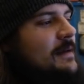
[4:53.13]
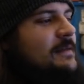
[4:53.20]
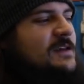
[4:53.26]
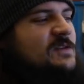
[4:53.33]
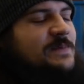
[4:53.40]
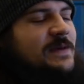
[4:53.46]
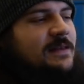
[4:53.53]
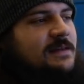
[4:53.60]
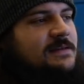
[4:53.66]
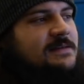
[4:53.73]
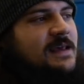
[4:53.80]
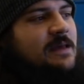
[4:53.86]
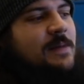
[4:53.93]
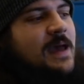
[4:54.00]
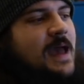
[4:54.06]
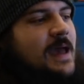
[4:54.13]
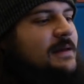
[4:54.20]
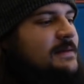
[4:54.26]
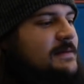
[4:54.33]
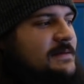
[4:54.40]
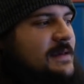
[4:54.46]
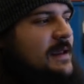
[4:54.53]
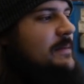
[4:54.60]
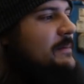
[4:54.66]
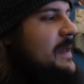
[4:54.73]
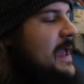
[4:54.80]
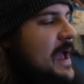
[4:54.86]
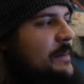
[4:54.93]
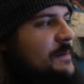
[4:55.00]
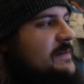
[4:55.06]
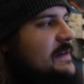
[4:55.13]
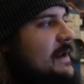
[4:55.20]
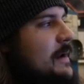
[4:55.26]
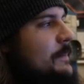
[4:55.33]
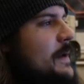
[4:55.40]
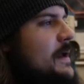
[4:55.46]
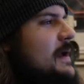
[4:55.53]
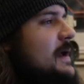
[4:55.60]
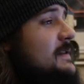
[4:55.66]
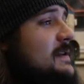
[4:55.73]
This being the same head and the same cam setup,